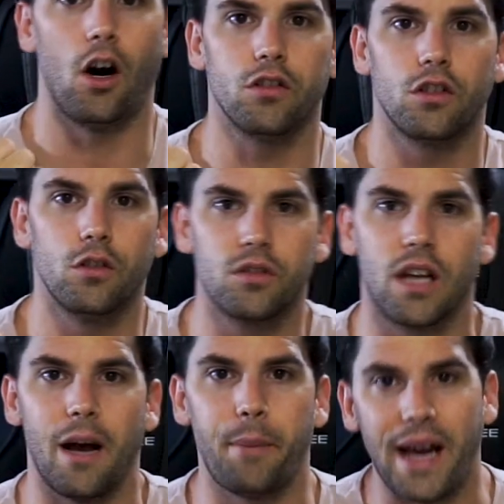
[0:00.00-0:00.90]
Also, it's
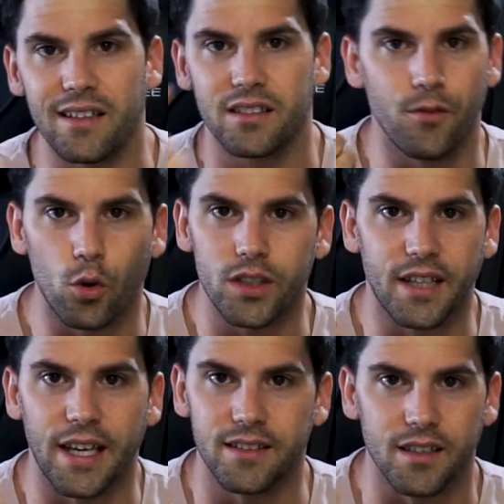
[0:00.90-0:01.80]
got passive noise
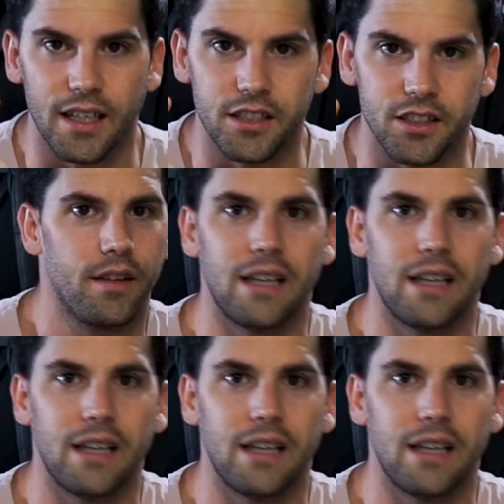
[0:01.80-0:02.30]
cancellation.